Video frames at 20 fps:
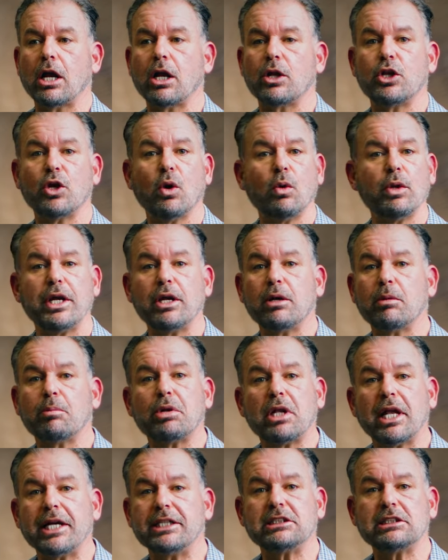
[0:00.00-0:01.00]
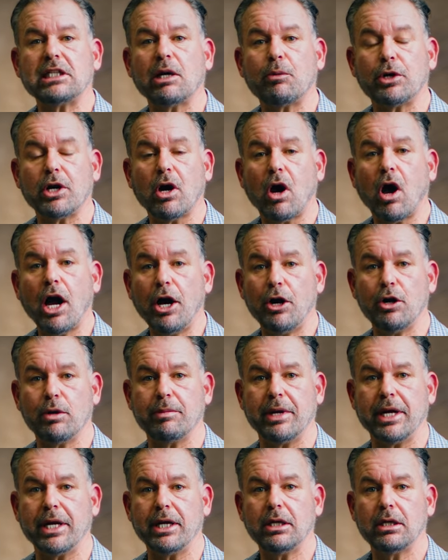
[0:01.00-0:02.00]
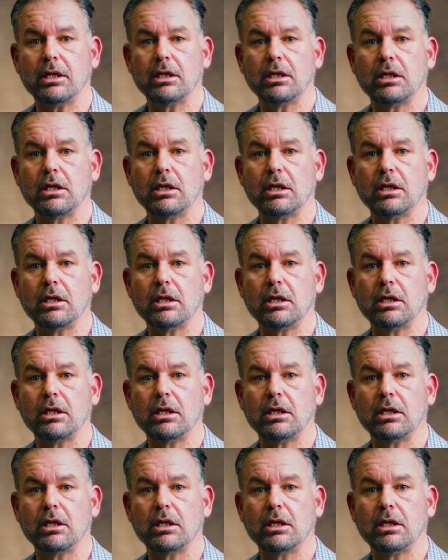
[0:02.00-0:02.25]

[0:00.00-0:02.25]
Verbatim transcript: The only place that would hire me,